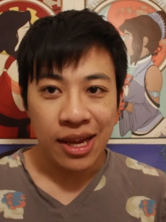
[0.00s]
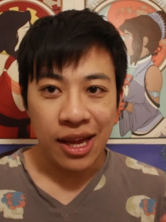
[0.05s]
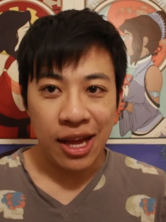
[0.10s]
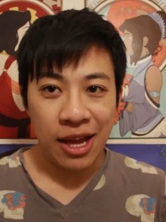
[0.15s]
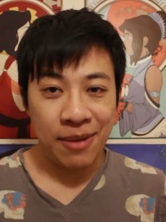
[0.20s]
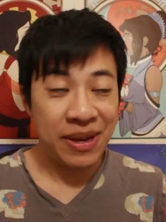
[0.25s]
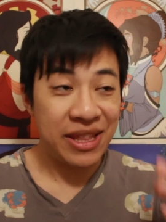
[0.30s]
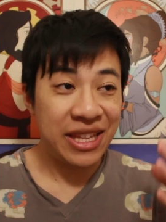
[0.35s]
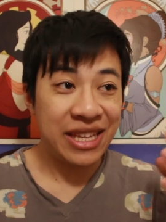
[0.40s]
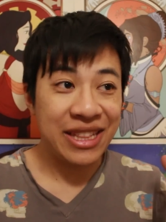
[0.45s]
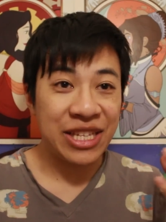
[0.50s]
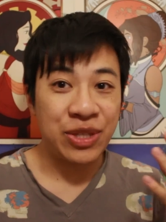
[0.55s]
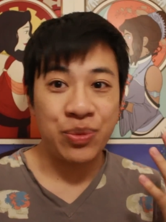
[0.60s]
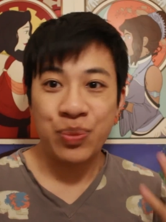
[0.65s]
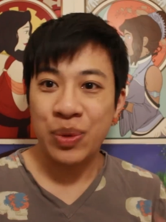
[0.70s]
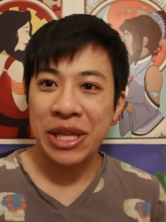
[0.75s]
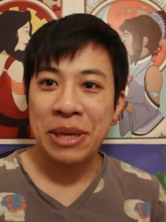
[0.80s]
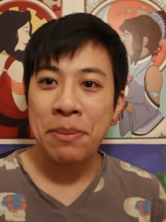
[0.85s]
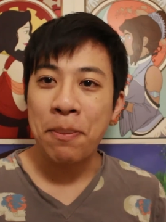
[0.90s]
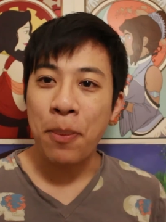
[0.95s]
I think that's
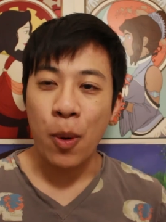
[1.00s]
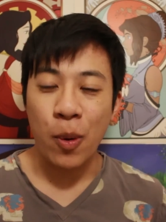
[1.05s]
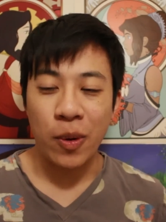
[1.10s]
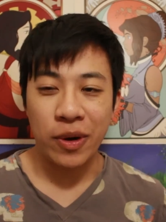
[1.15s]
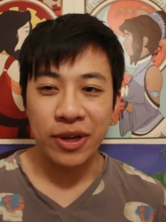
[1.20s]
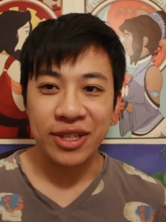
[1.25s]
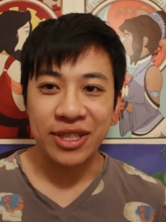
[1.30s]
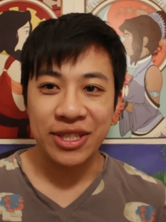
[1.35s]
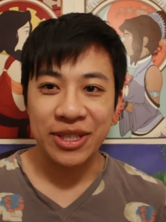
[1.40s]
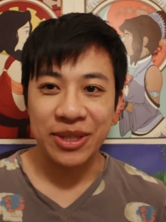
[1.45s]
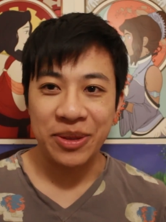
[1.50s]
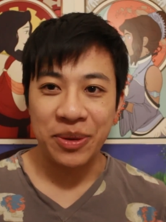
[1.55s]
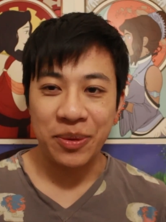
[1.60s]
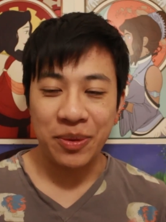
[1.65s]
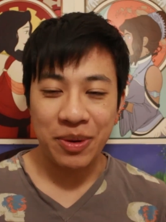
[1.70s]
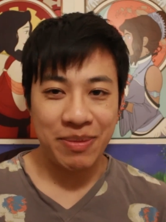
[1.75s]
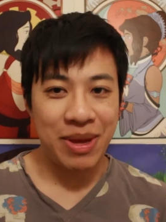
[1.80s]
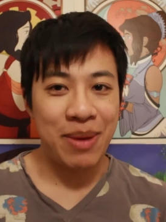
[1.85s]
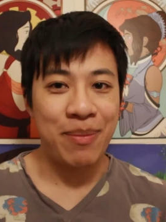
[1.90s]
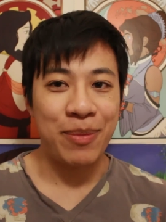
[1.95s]
really important to
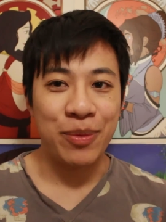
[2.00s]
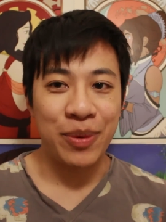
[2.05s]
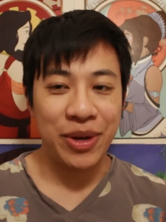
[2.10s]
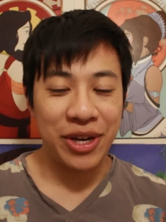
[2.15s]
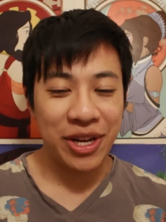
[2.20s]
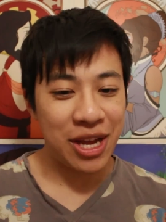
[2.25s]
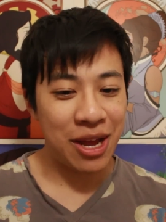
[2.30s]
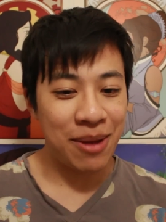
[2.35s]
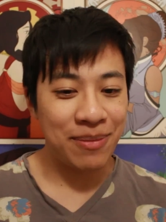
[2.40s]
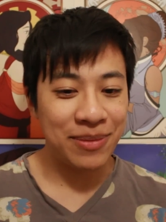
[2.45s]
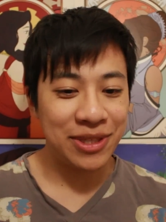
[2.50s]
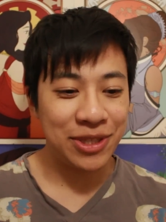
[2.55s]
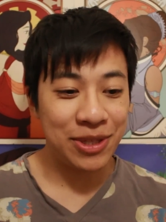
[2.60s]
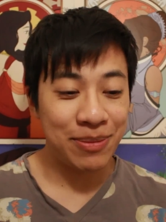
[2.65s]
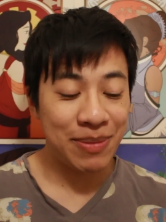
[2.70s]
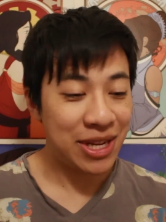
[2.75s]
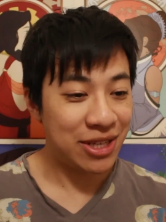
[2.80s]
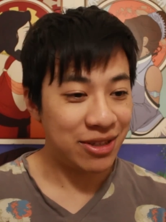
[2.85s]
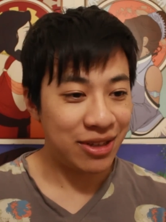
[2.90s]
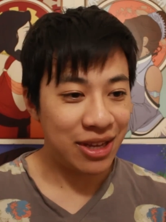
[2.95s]
remember when it comes
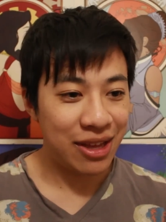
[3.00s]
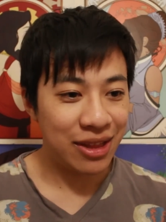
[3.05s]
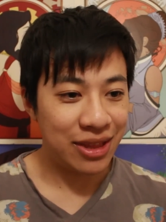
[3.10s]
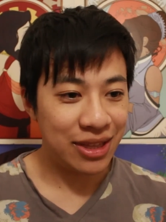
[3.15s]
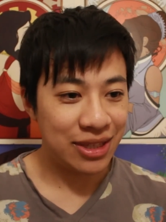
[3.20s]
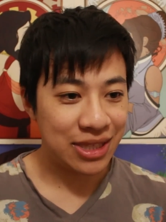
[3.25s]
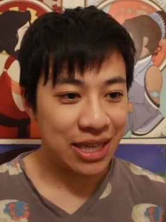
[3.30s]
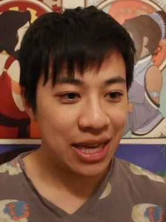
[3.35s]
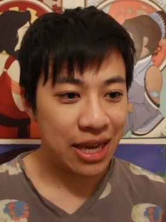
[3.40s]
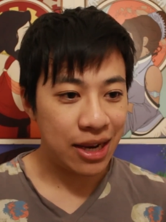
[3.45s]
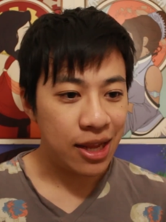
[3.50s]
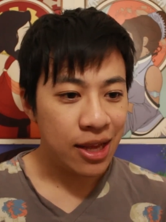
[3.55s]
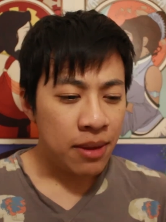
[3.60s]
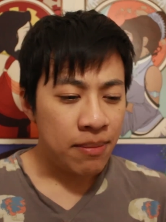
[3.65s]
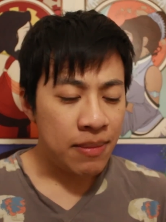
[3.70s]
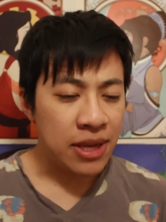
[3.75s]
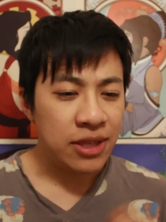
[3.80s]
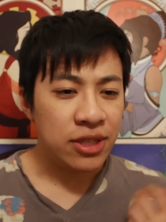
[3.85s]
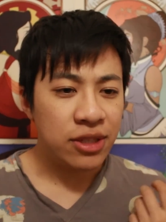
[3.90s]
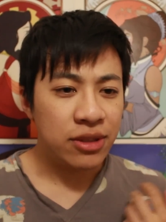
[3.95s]
to mental health, is that
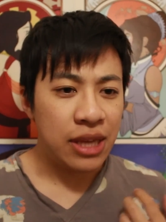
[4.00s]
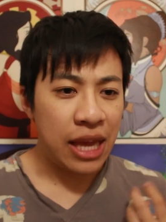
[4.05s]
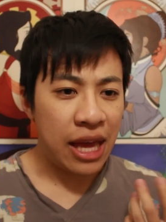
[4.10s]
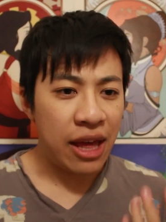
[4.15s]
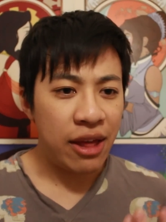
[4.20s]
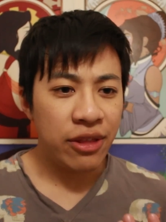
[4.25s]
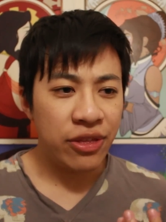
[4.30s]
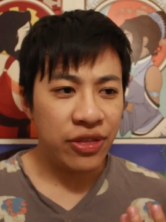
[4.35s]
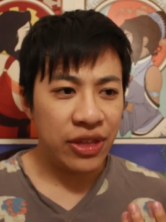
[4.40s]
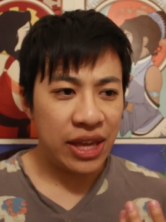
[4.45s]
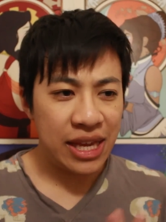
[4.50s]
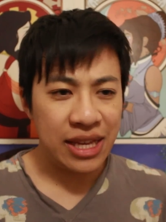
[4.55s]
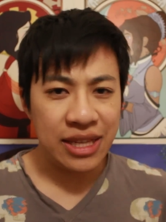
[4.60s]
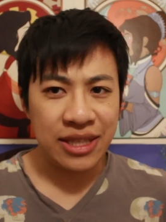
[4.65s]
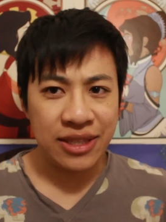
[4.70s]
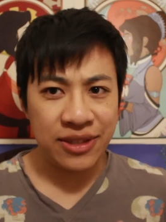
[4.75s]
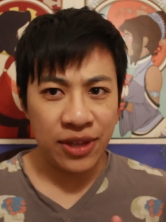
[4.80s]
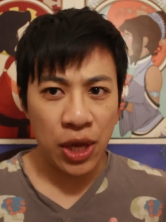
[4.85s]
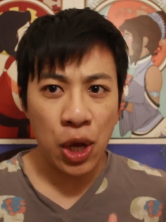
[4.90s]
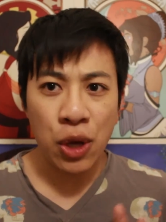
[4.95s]
mental health
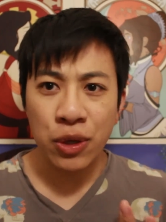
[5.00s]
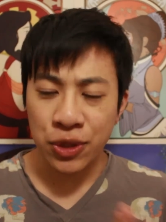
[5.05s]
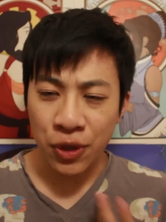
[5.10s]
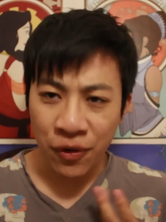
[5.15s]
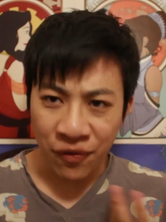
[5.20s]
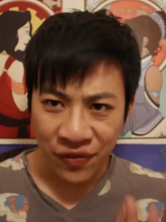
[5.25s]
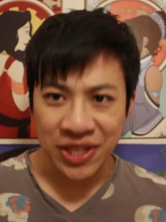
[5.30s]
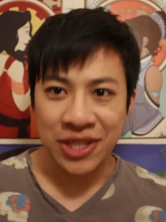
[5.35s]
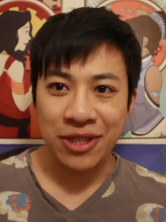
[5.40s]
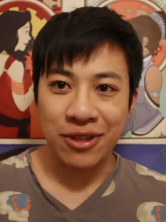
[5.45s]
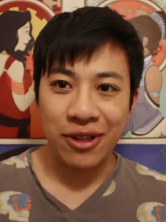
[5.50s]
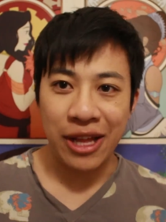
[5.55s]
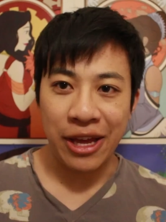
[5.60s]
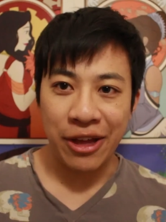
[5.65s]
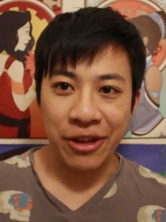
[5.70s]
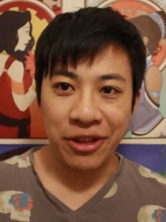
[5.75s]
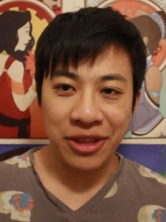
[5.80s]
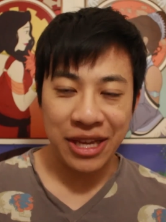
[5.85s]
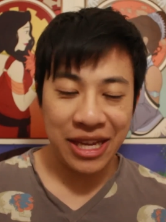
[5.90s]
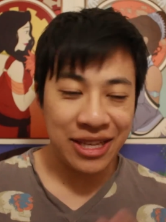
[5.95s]
is also physical
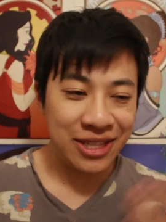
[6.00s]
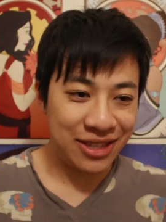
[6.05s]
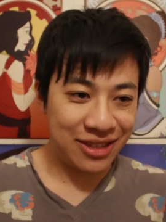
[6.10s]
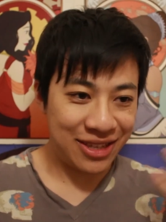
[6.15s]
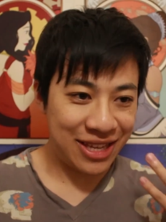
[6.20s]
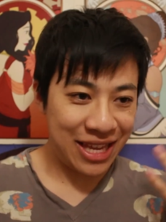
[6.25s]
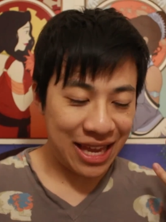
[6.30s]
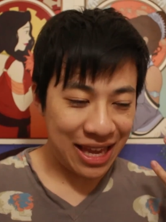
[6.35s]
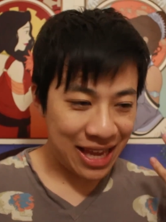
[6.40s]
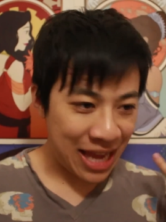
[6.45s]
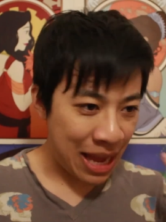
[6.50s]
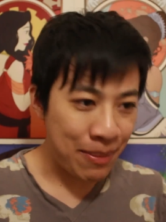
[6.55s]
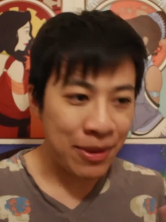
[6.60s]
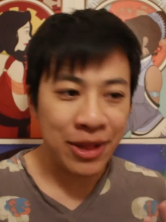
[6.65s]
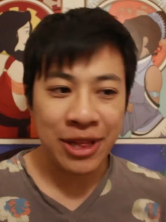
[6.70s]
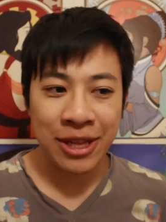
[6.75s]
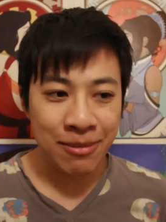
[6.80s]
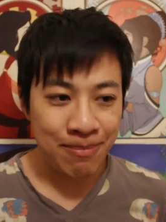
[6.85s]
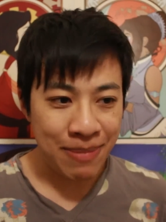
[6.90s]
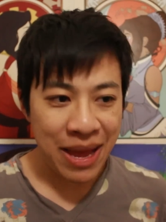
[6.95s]
health. It's
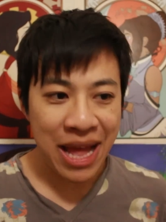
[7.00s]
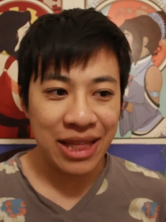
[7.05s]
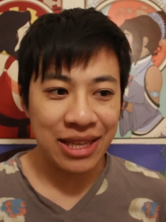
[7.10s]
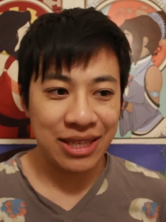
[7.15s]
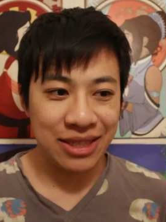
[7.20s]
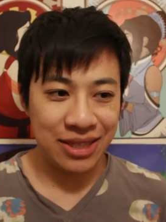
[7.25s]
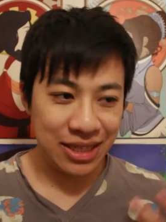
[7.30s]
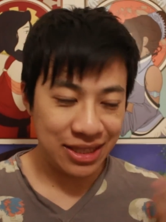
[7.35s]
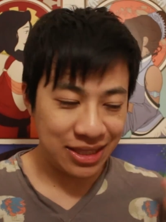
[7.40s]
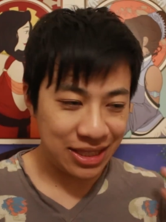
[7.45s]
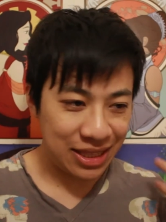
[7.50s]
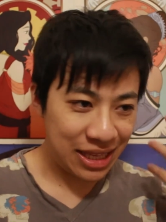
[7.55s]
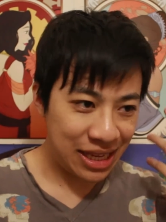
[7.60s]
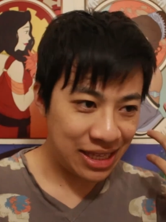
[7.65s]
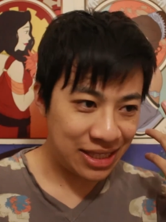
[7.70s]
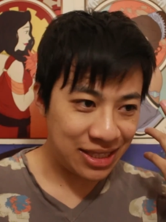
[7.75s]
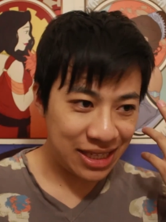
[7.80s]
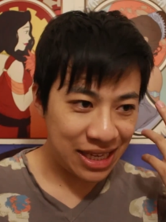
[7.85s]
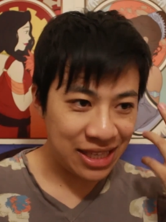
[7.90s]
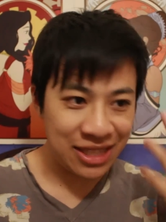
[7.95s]
chemical imbalances.
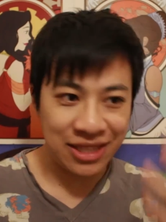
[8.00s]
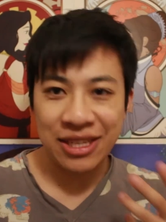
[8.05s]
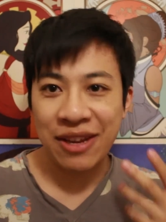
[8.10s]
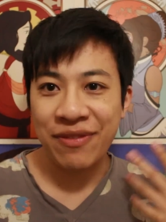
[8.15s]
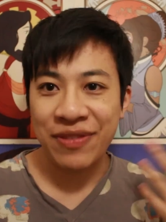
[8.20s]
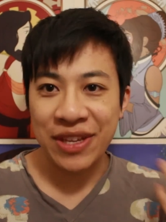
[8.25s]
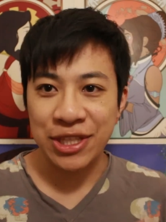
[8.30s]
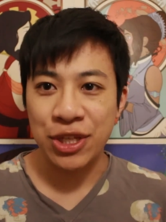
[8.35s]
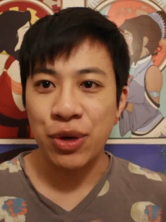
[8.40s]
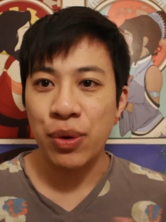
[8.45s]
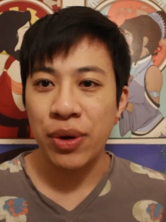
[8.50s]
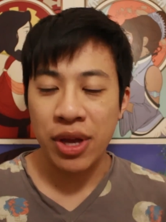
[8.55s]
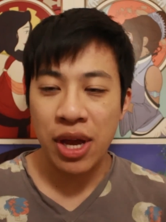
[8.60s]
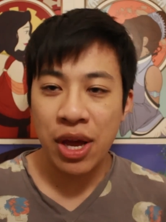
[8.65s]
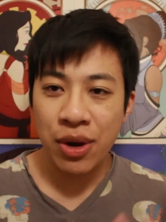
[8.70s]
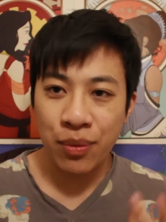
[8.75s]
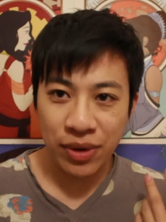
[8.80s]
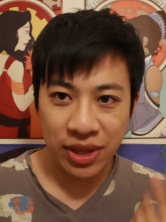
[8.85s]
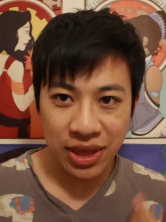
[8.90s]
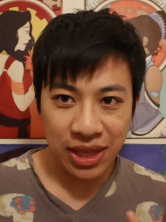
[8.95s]
It's stuff that's going
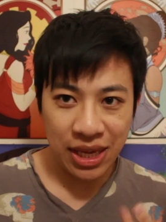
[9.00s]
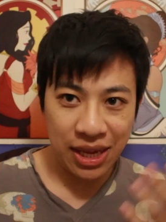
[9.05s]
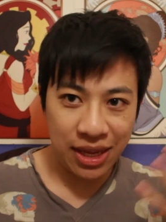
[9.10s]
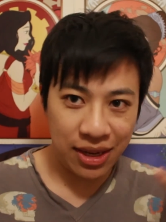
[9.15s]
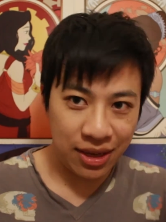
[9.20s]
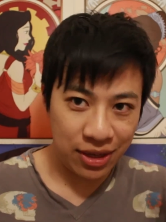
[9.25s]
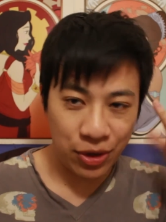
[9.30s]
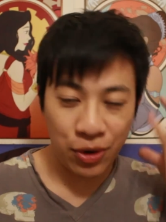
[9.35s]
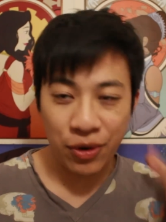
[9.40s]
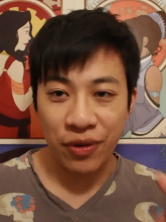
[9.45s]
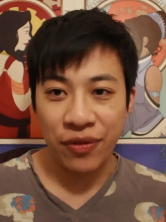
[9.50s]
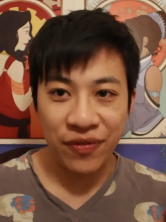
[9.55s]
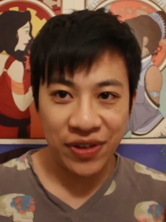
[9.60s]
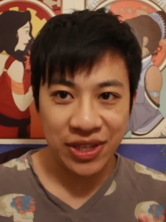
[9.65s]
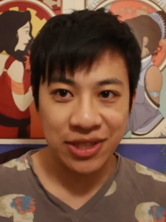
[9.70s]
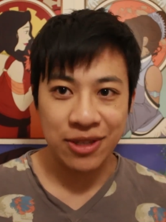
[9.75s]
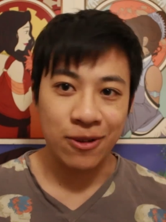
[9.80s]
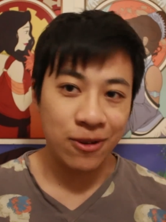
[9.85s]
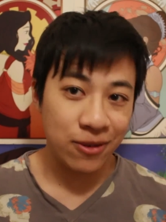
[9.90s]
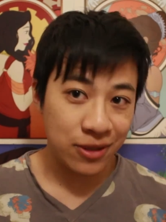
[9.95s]
on within your
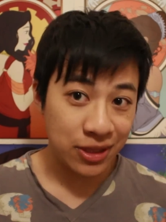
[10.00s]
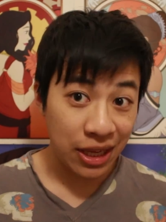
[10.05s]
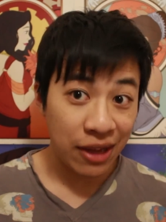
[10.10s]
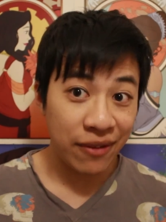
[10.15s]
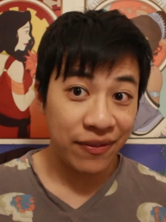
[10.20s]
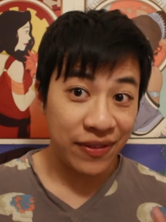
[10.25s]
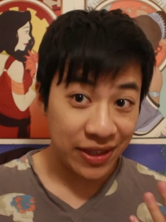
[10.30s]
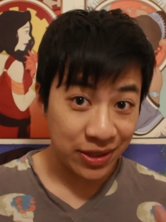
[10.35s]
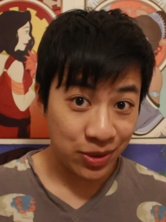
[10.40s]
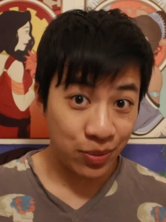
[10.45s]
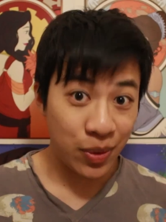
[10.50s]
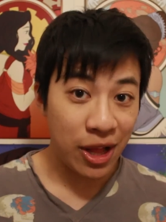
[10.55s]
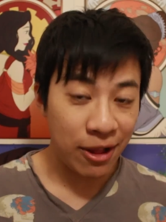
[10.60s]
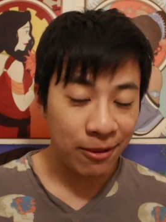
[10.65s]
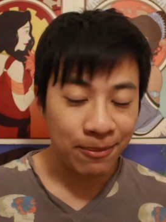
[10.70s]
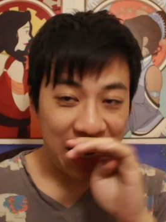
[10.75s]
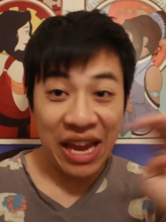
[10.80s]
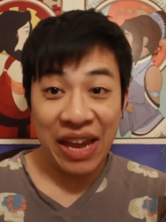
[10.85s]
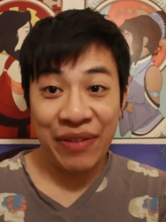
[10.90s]
physical self as well.